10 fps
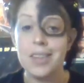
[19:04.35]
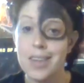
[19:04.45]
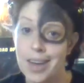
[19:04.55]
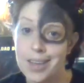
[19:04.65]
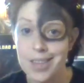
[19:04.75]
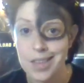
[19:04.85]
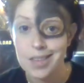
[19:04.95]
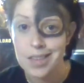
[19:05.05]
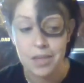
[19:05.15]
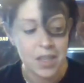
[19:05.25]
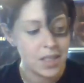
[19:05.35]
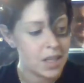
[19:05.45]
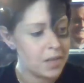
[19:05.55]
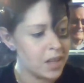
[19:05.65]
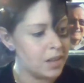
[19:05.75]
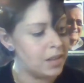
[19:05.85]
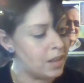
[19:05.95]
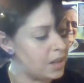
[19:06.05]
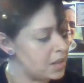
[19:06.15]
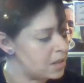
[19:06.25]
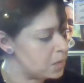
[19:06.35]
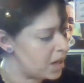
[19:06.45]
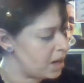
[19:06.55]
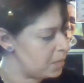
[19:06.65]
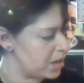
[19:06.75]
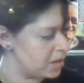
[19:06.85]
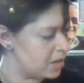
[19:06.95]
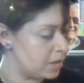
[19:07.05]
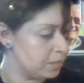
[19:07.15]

1977. But this is what happened.